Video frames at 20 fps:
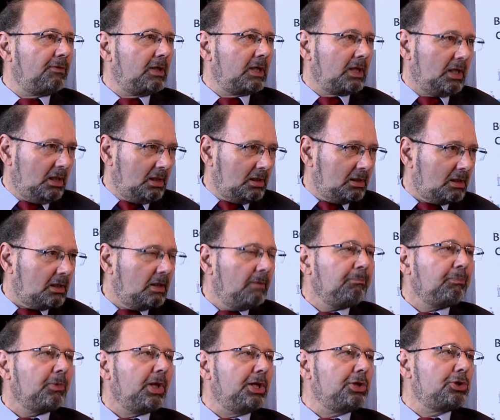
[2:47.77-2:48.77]
Iraq
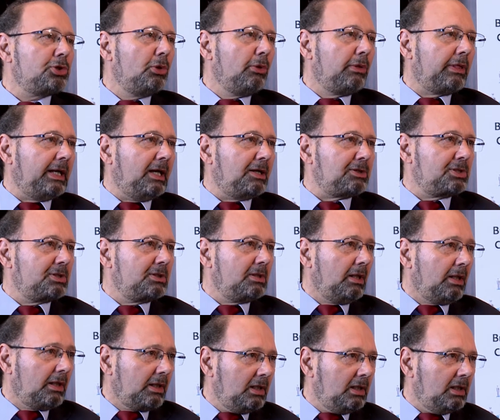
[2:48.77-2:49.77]
in two thousand
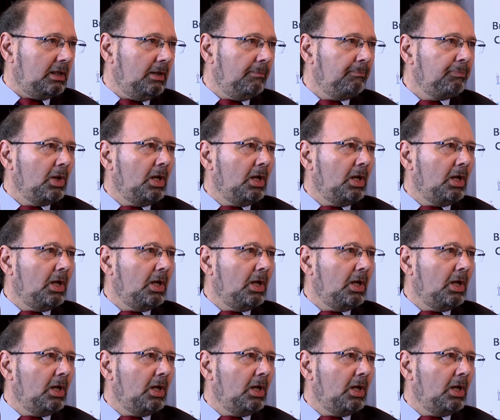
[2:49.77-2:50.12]
three.